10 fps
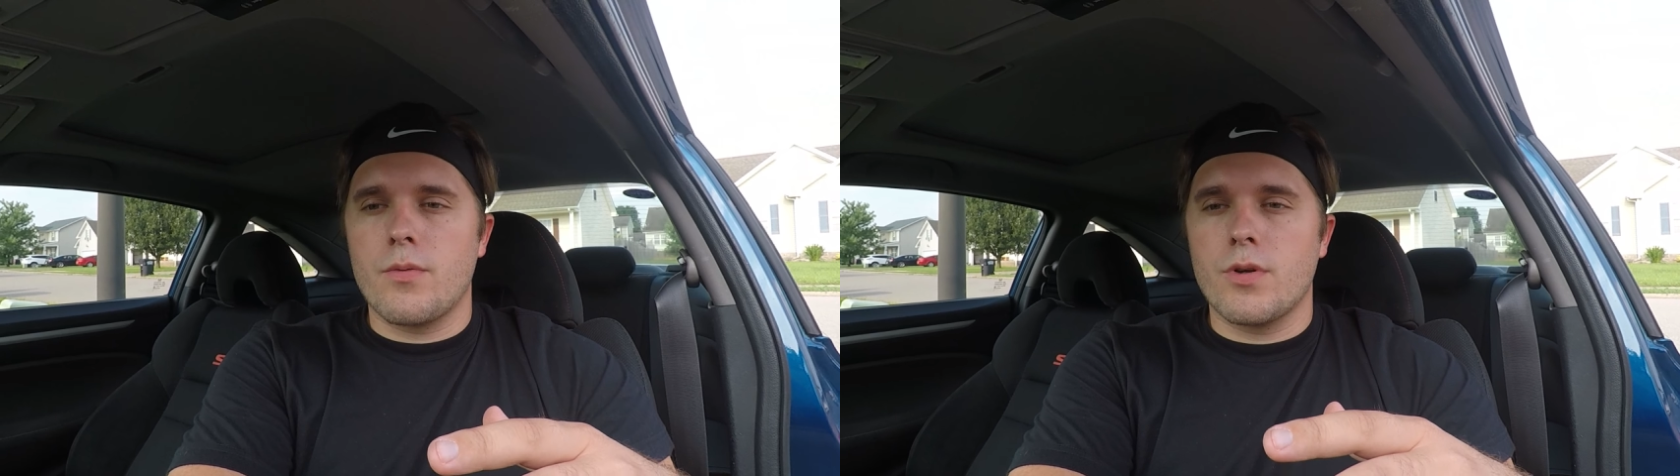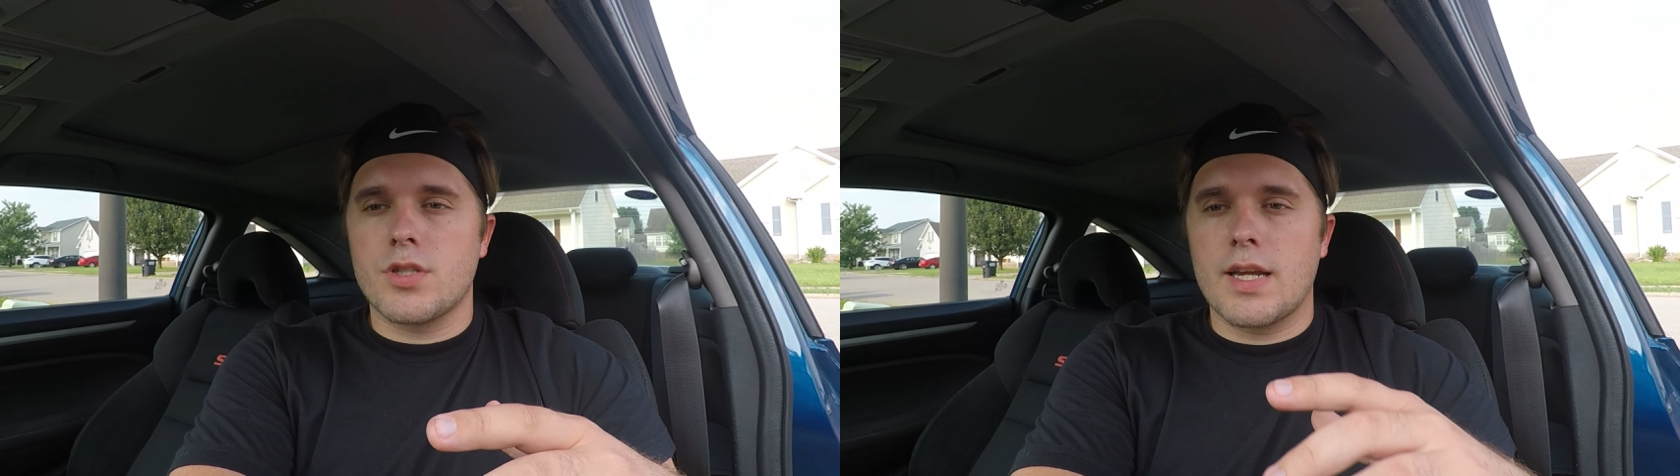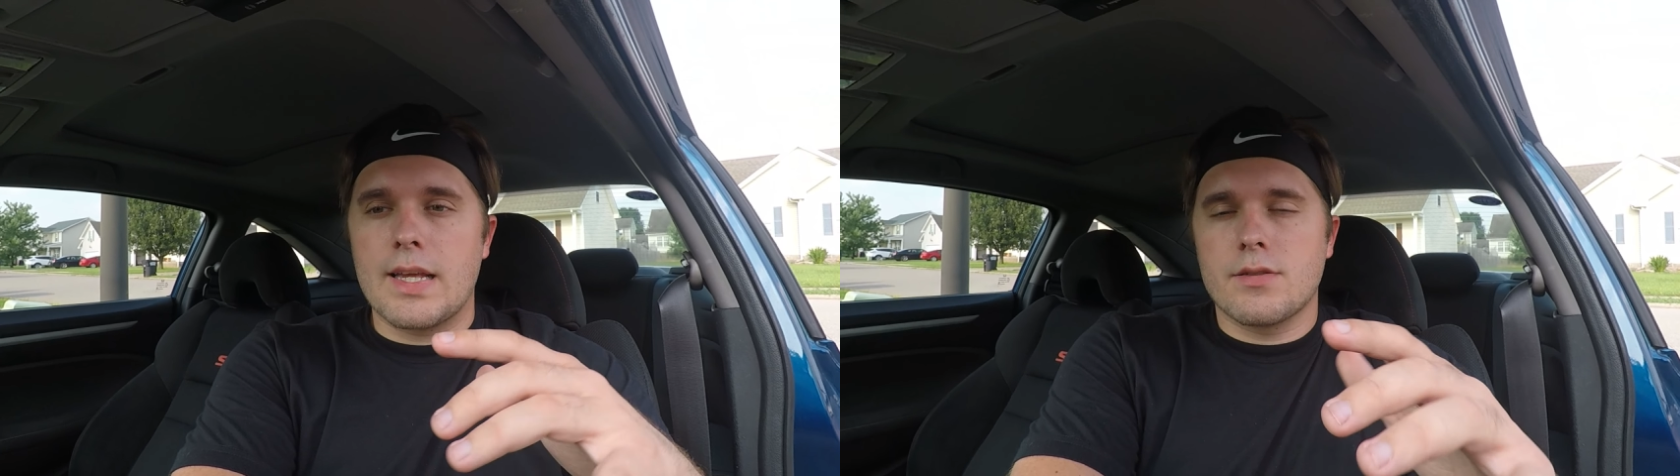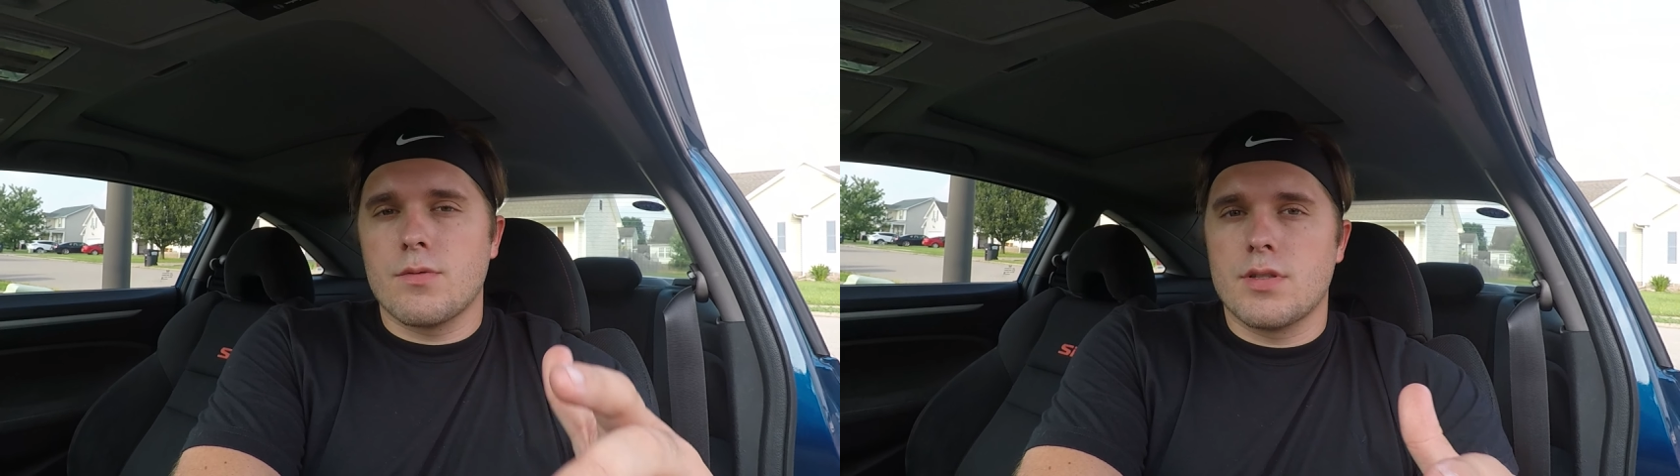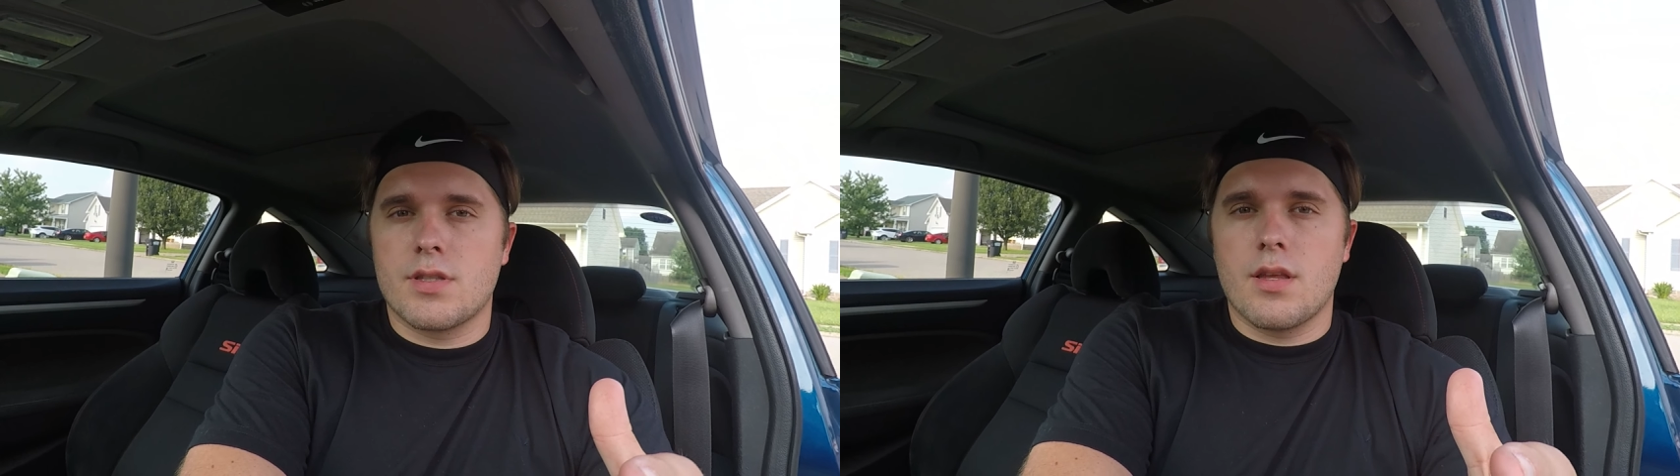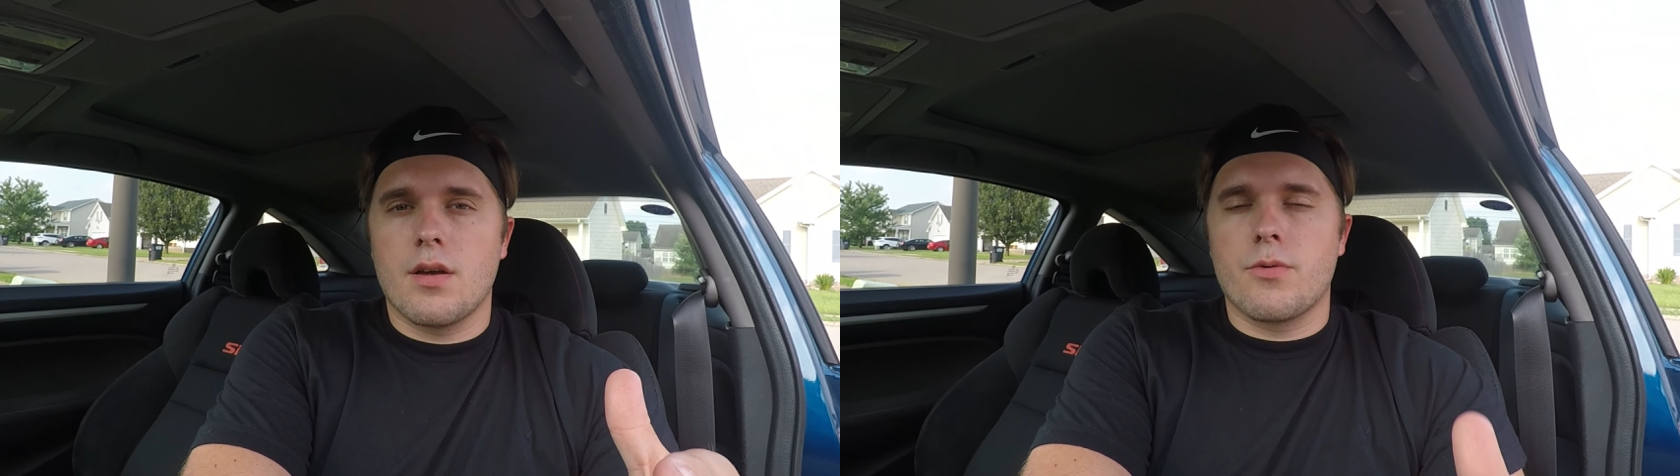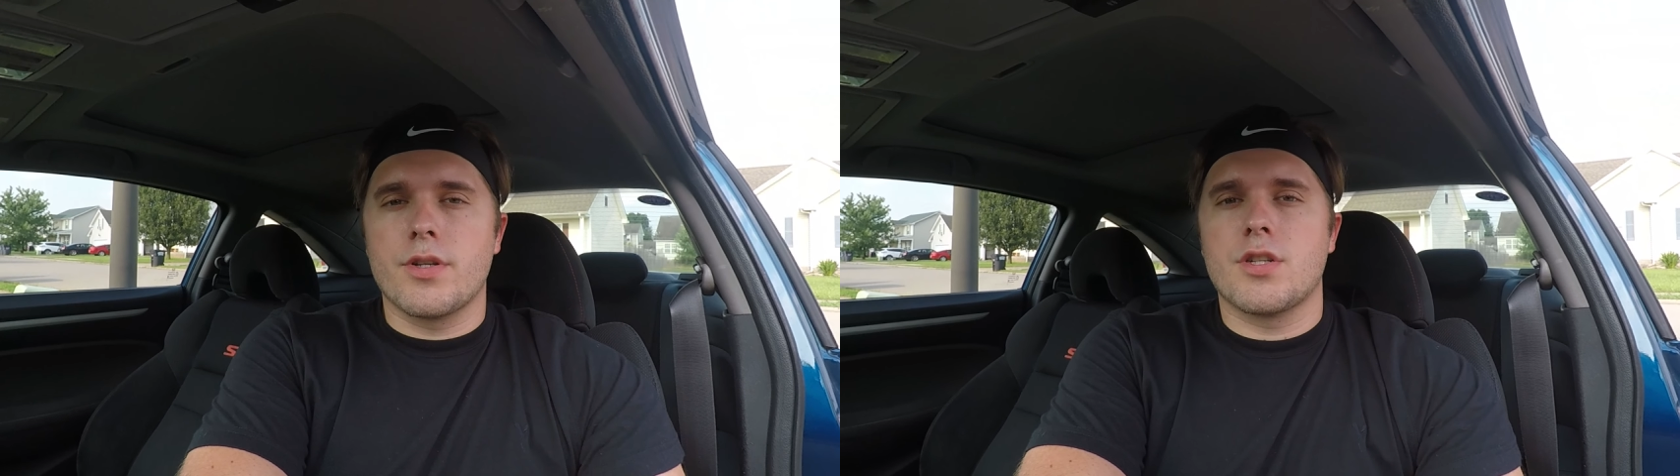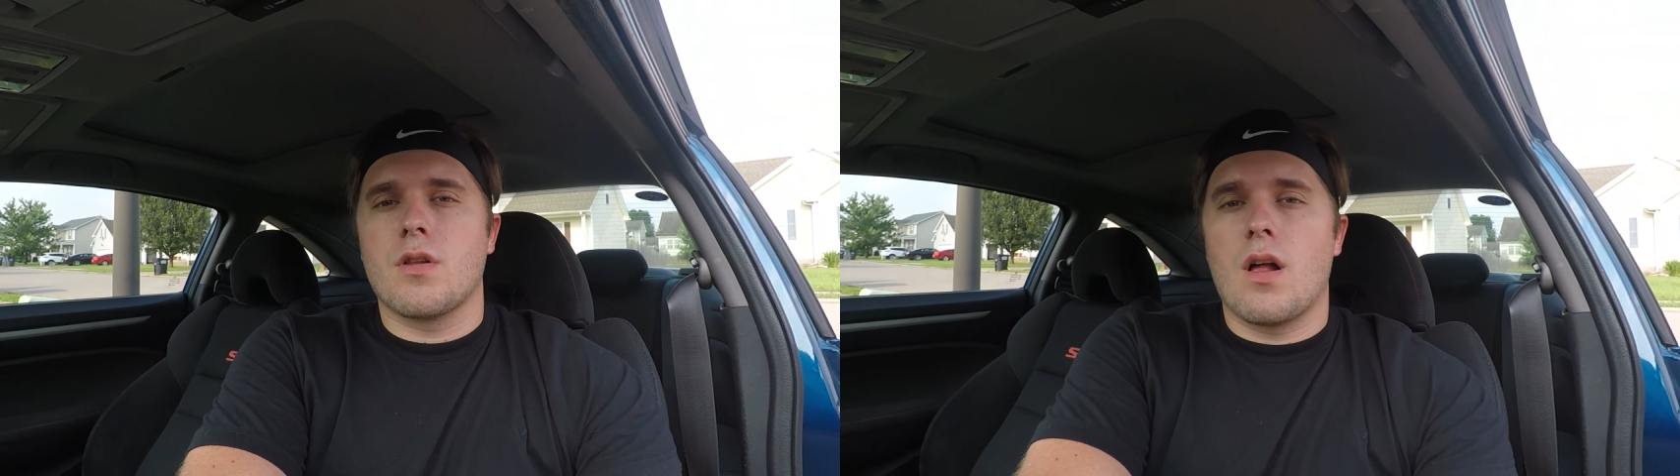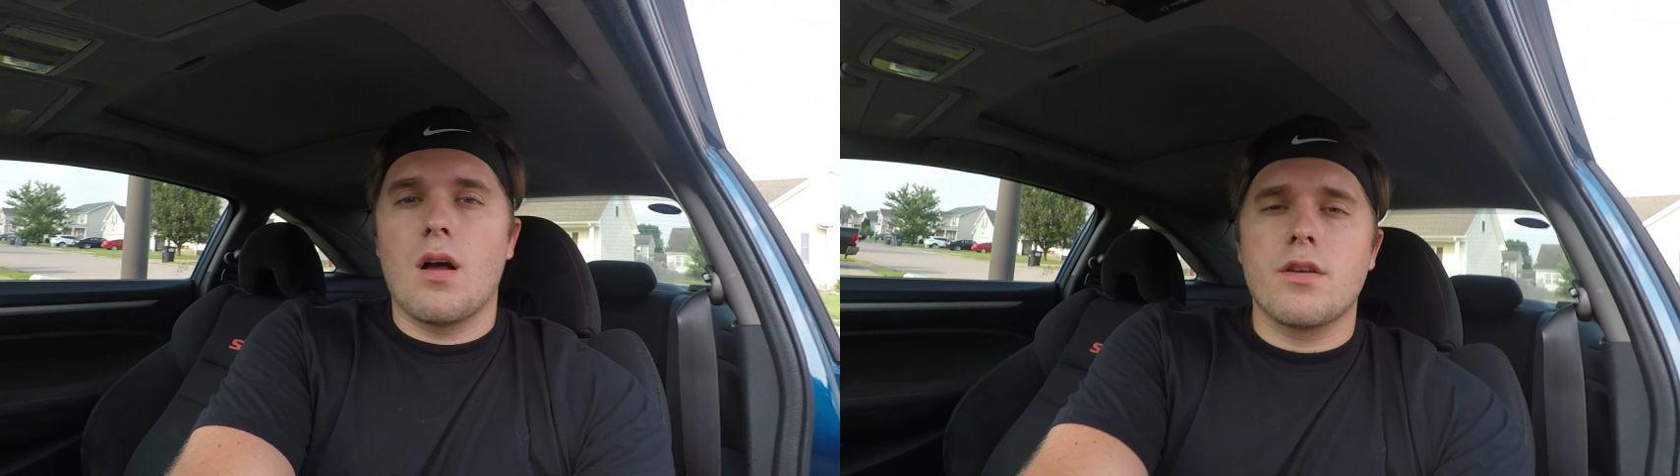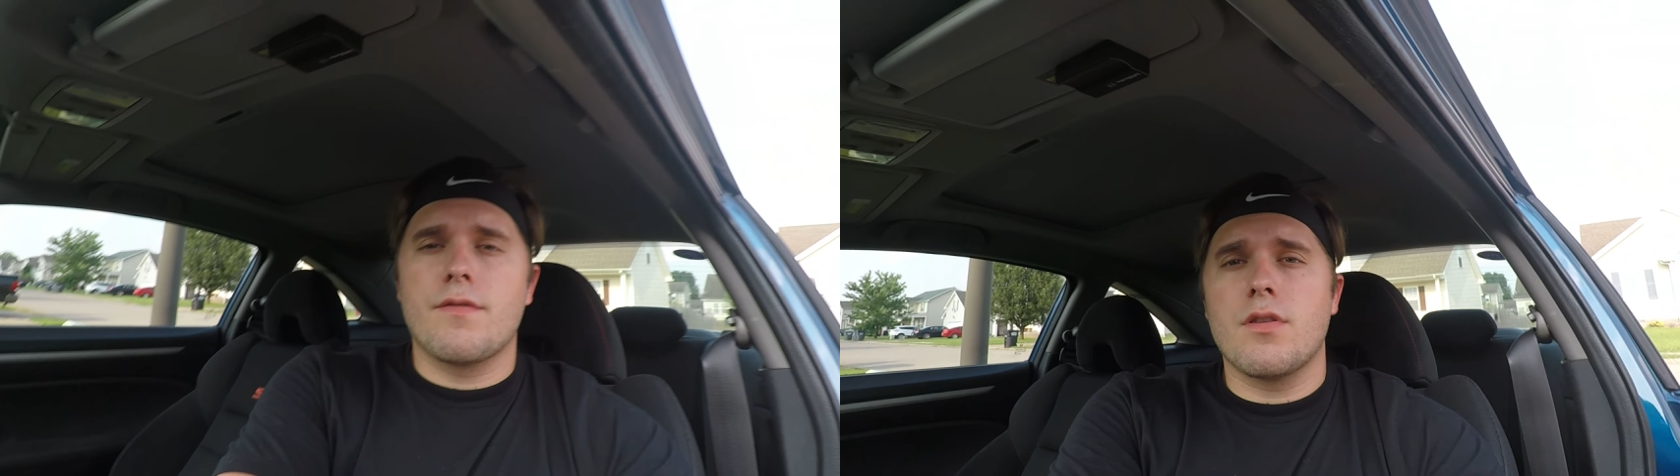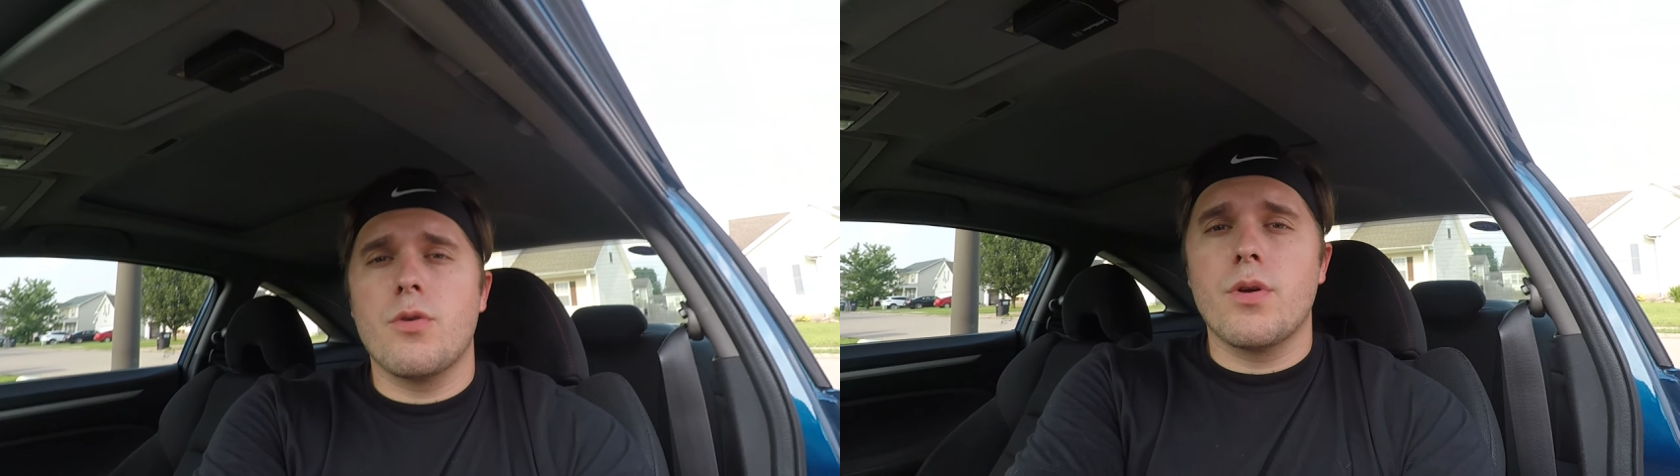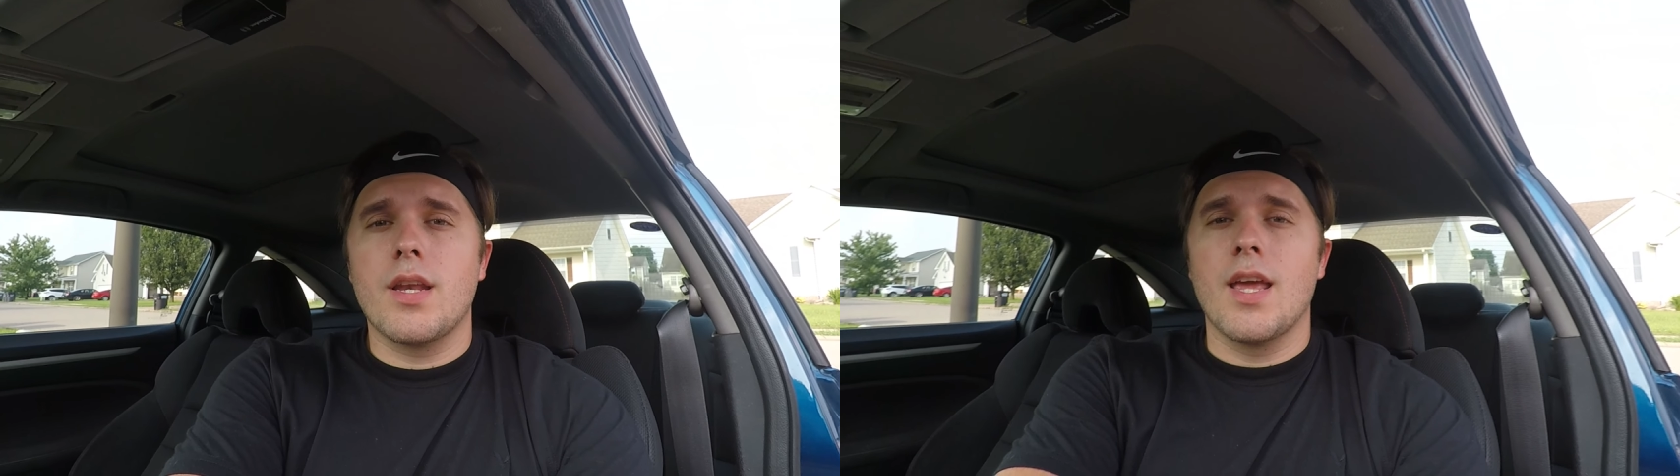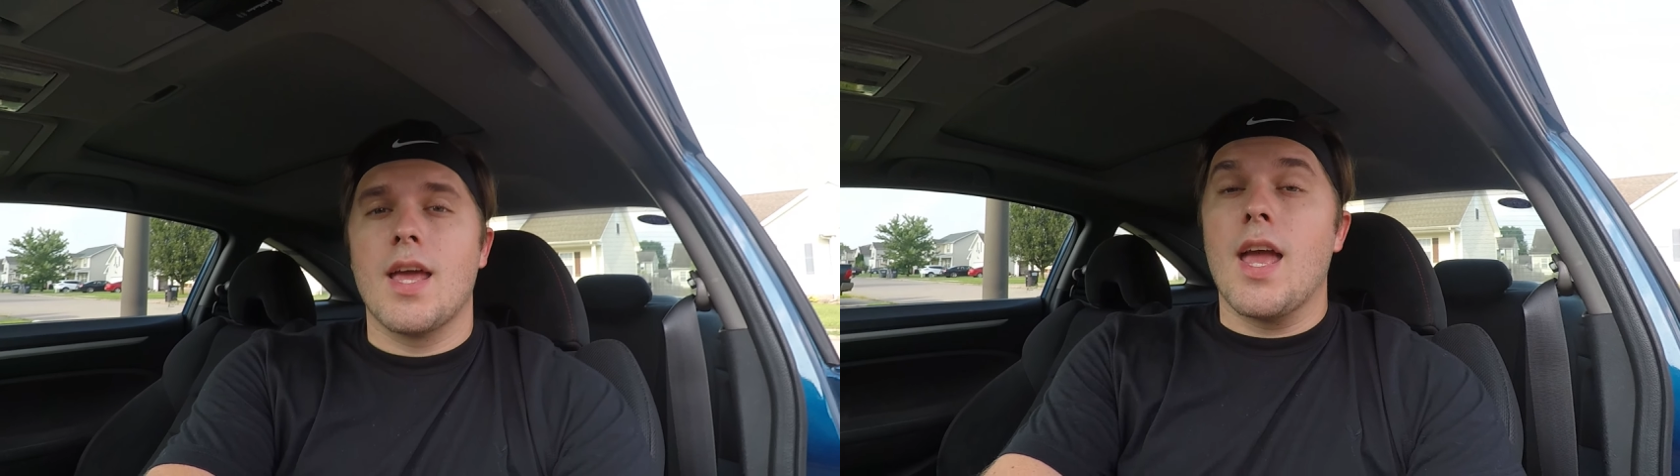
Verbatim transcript: which I guess was the original Honda fluid,